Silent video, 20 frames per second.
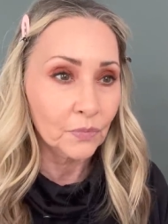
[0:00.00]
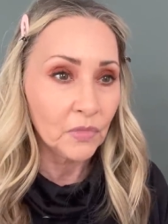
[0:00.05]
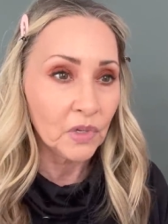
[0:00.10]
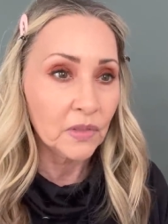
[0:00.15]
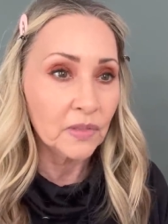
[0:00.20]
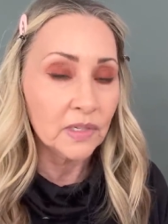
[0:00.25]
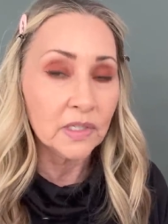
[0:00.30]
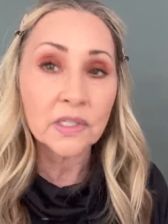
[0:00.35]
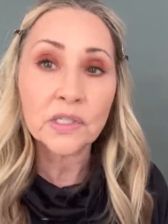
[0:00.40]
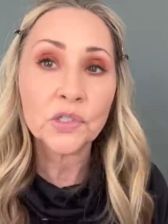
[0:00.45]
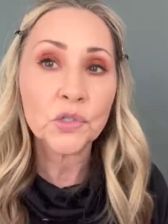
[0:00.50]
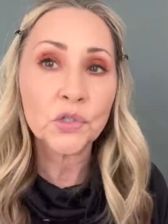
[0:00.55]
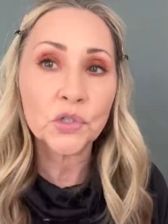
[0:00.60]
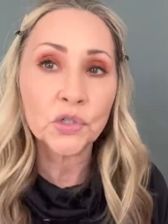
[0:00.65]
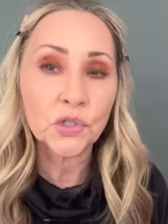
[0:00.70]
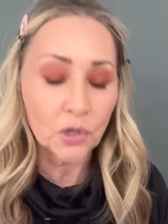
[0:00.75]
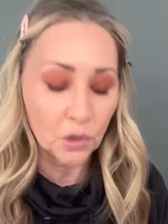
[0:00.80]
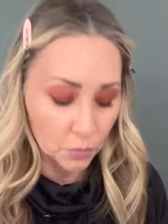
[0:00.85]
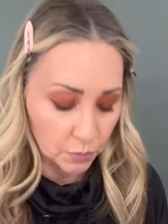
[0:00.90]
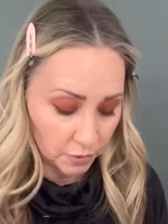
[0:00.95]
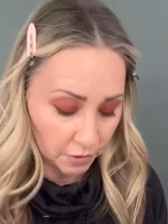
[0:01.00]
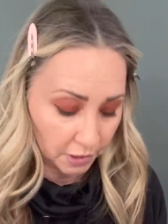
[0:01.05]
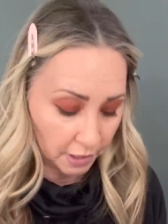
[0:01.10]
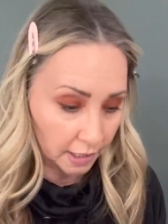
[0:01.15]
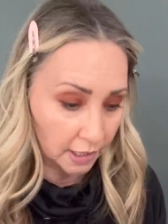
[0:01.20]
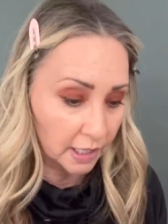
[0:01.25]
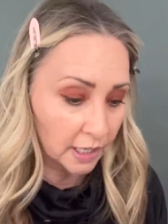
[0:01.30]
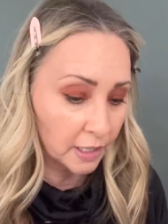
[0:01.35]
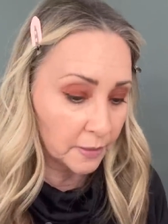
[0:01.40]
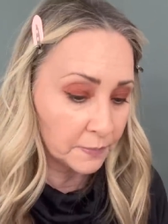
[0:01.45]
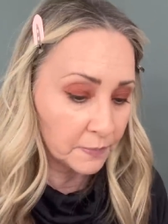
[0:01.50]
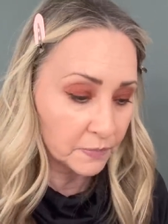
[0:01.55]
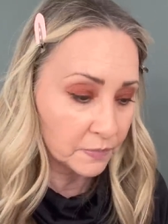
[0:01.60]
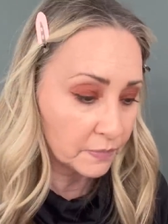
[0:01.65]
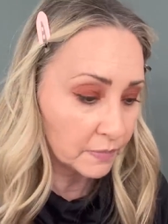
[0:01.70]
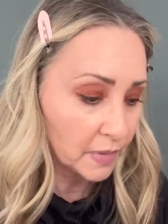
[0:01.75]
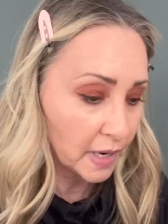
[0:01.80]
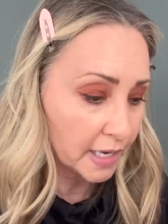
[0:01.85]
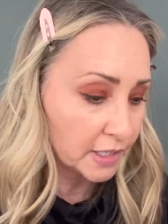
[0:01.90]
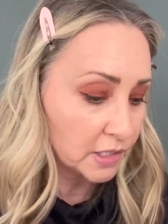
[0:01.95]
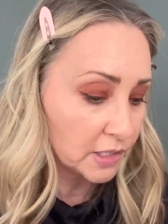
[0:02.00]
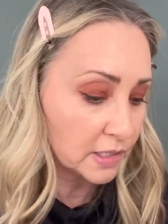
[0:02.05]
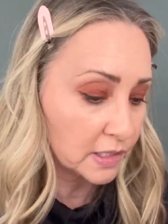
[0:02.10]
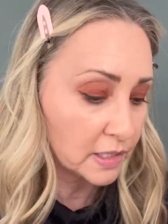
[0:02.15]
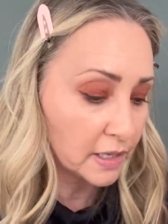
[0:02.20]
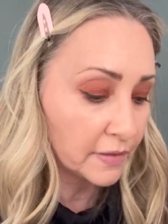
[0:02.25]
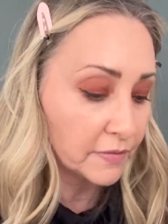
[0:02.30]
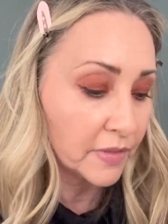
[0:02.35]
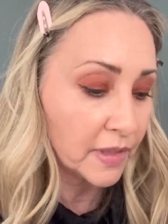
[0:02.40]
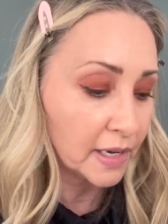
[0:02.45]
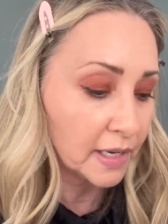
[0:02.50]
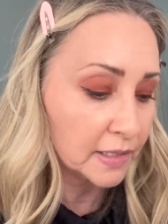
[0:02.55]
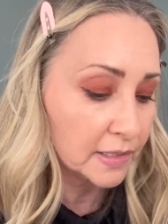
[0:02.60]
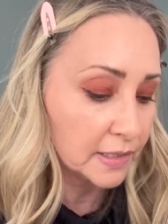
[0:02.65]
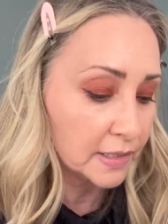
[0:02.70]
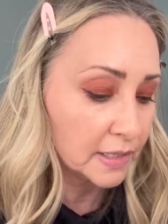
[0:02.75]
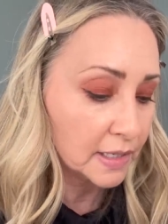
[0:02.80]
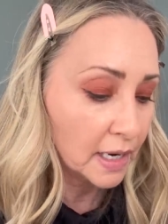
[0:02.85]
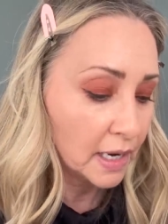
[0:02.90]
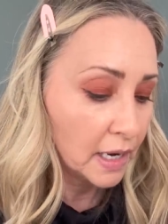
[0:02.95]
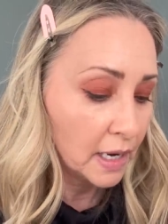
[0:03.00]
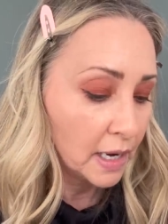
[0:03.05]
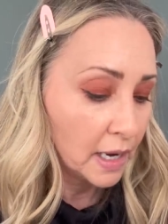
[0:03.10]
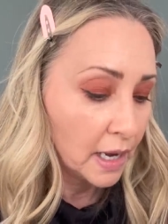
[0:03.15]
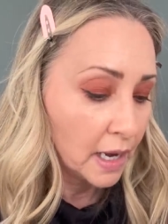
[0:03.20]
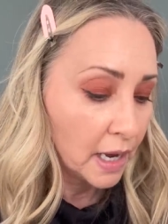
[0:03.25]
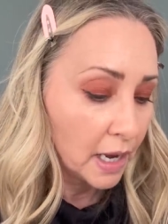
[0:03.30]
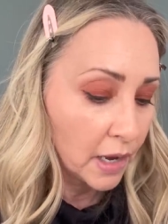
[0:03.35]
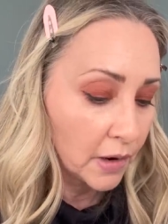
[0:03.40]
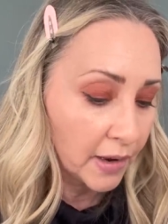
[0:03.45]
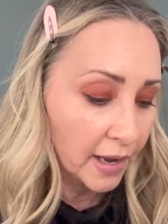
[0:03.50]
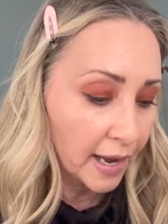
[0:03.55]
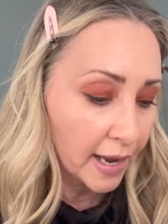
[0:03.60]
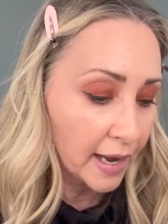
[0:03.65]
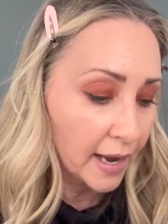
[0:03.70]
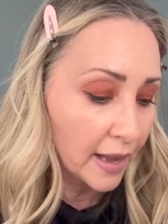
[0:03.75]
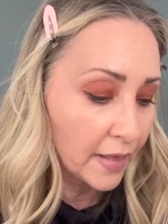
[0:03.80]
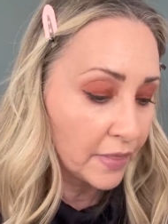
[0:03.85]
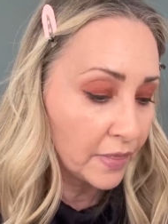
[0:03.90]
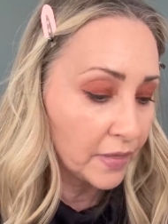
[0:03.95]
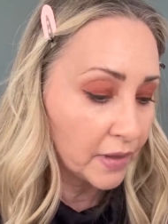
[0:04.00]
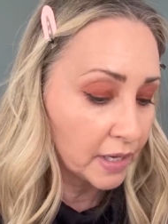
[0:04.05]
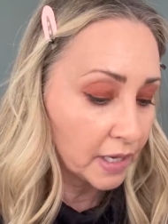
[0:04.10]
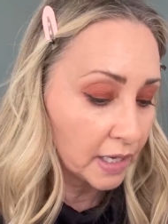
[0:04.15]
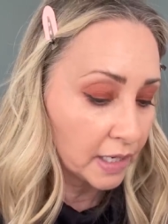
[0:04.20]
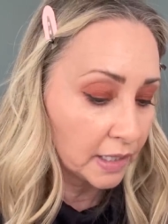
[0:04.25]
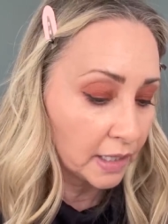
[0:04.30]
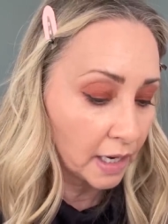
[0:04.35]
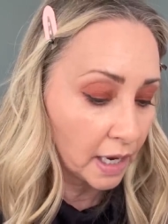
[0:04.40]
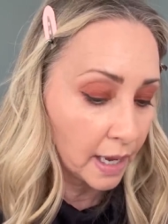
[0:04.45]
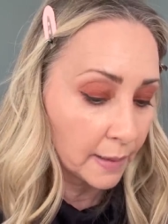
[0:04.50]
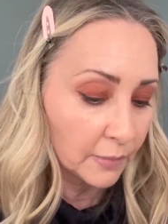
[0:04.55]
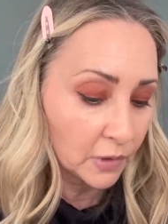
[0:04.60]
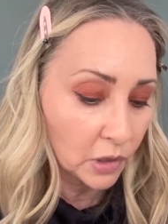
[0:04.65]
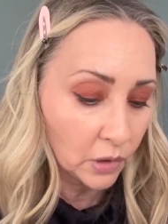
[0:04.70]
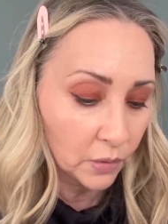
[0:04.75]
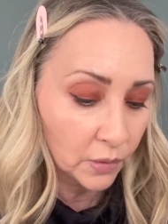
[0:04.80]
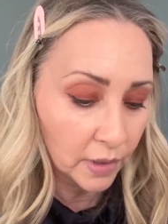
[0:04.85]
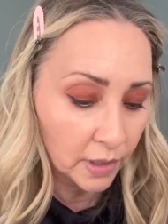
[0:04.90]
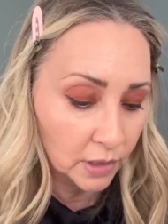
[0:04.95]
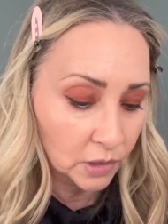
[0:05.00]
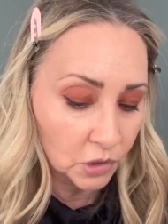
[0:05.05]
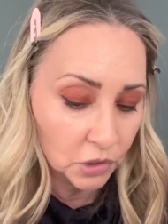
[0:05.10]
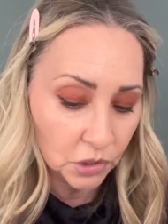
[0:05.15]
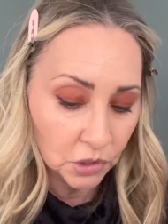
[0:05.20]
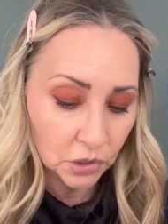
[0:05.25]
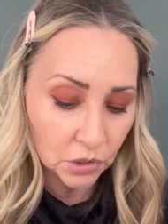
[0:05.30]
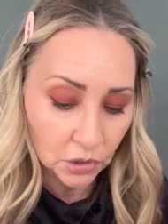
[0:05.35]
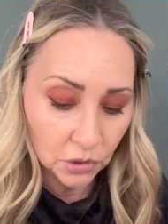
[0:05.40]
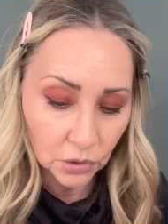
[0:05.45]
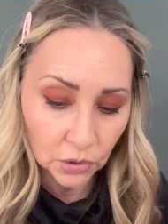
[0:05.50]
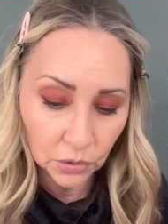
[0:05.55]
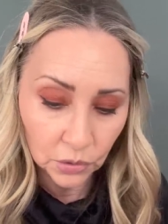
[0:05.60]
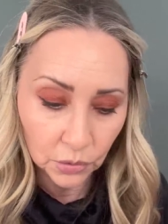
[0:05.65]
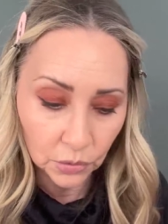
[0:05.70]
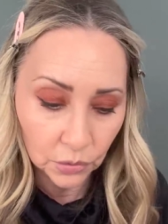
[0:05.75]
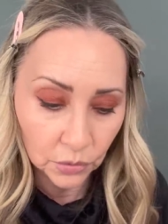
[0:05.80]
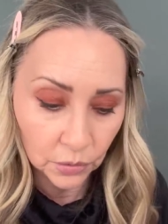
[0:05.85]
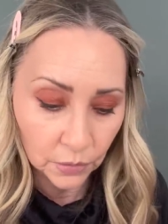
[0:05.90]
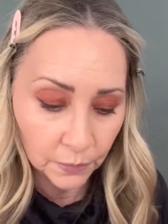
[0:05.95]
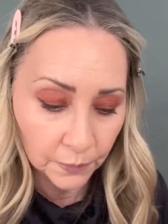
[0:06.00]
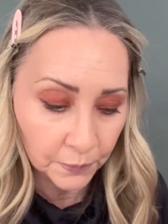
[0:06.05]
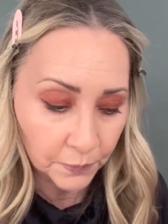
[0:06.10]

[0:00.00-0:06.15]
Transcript: This is so pretty. I just love this. Okay, and then I'm going to